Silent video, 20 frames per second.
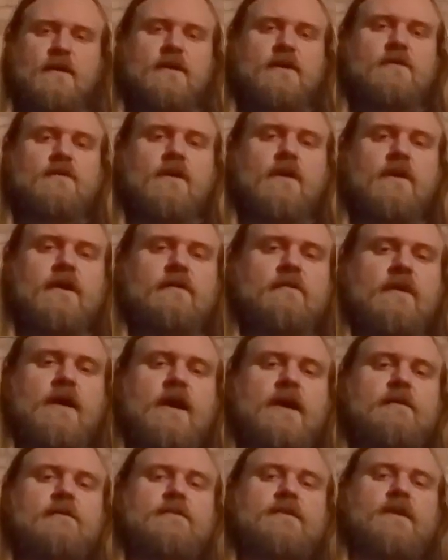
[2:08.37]
You already
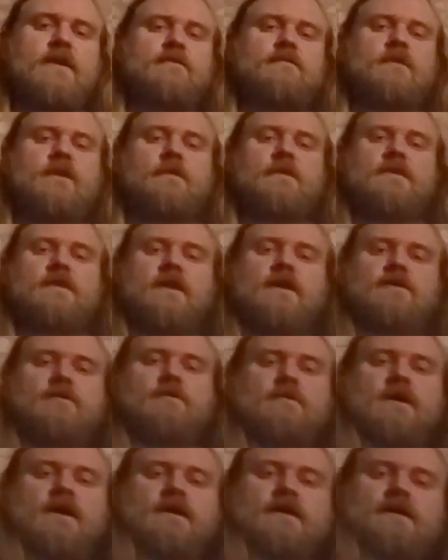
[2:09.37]
rocking without. Well, I'm in the other
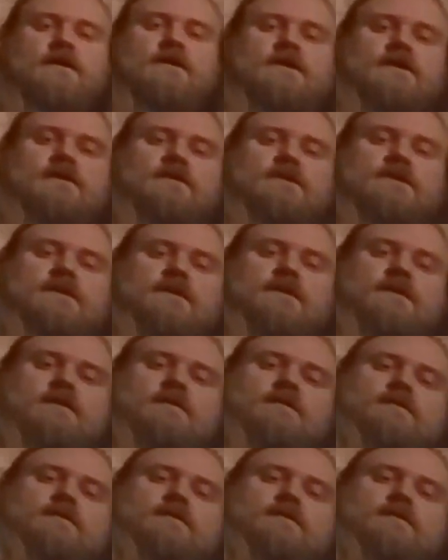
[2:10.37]
rocking chair. See.